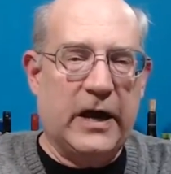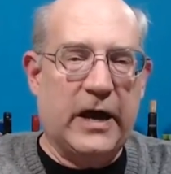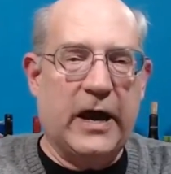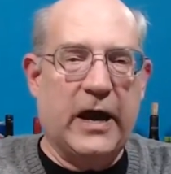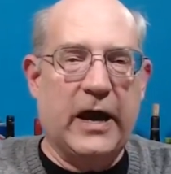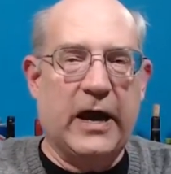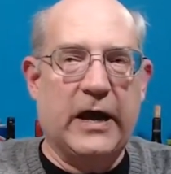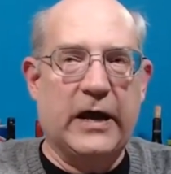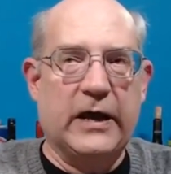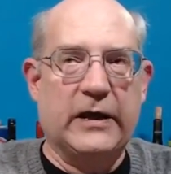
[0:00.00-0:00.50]

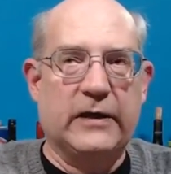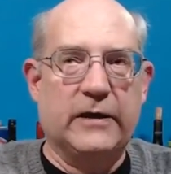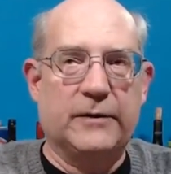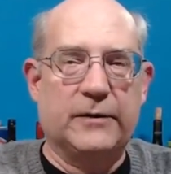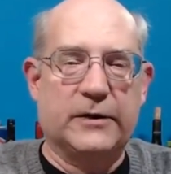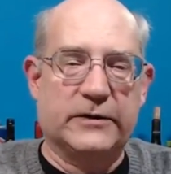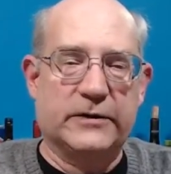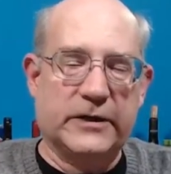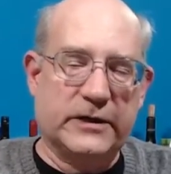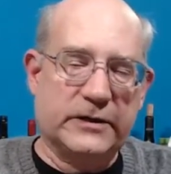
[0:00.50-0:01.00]
and
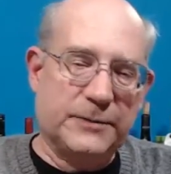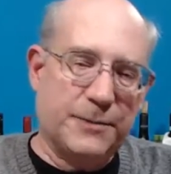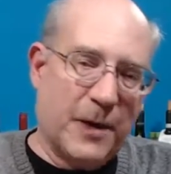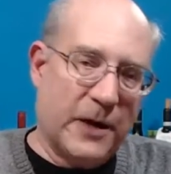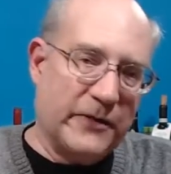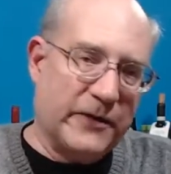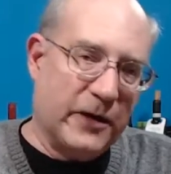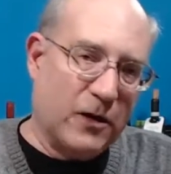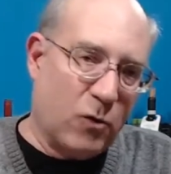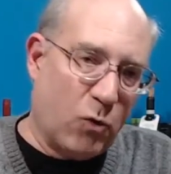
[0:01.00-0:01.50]
because that's
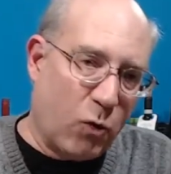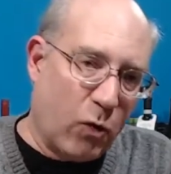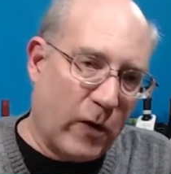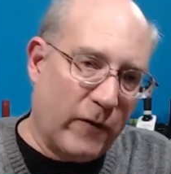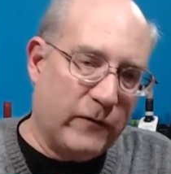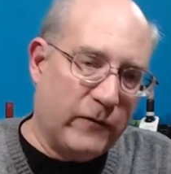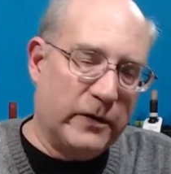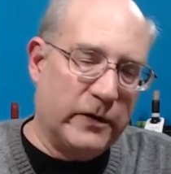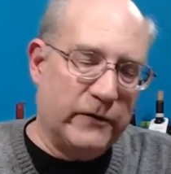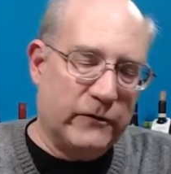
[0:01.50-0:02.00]
about the
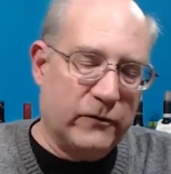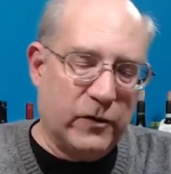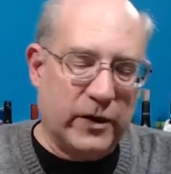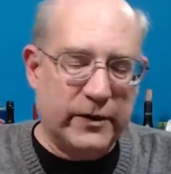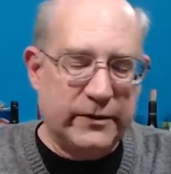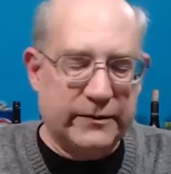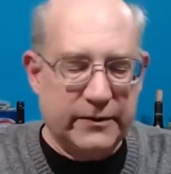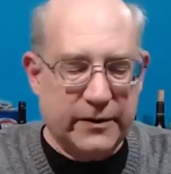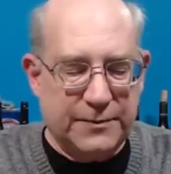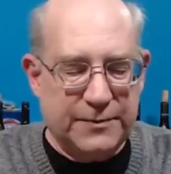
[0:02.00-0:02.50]
equivalent of
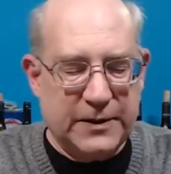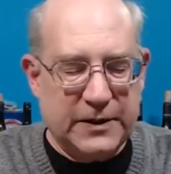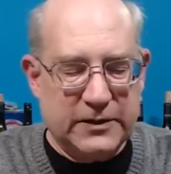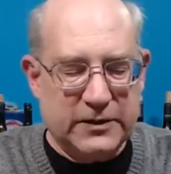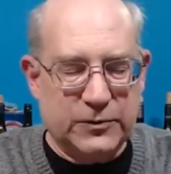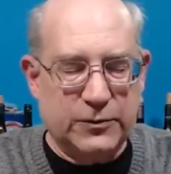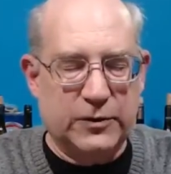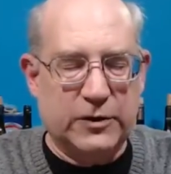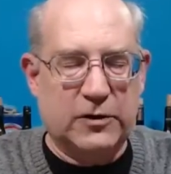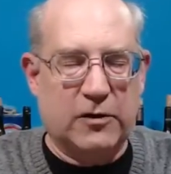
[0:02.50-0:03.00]
what the
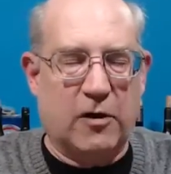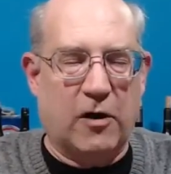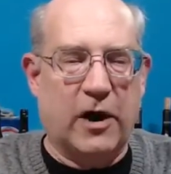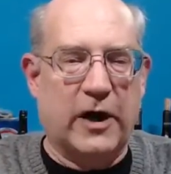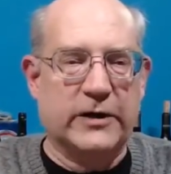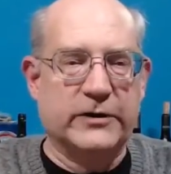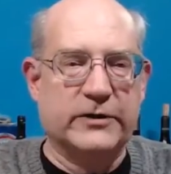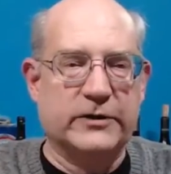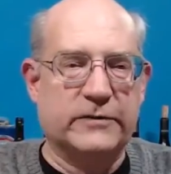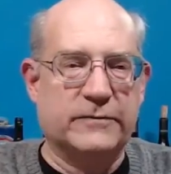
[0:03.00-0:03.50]
pizza would
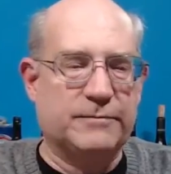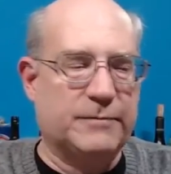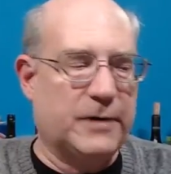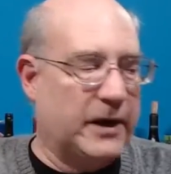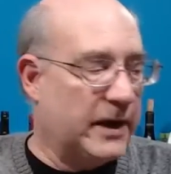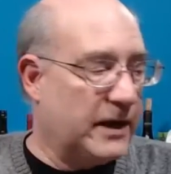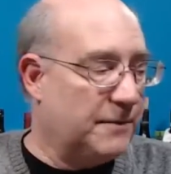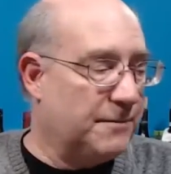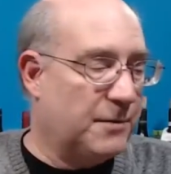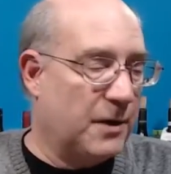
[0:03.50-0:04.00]
cost, about
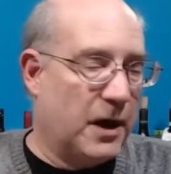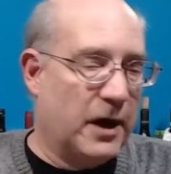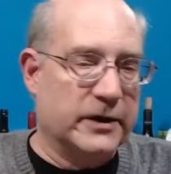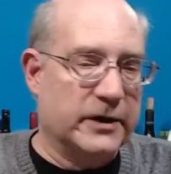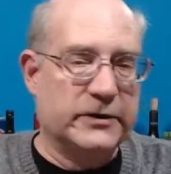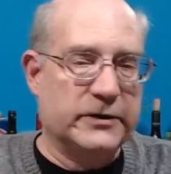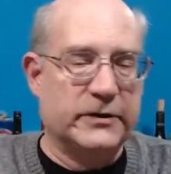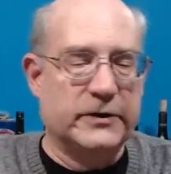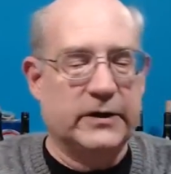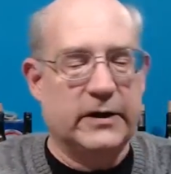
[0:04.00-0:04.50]

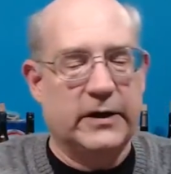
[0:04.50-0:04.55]
$8.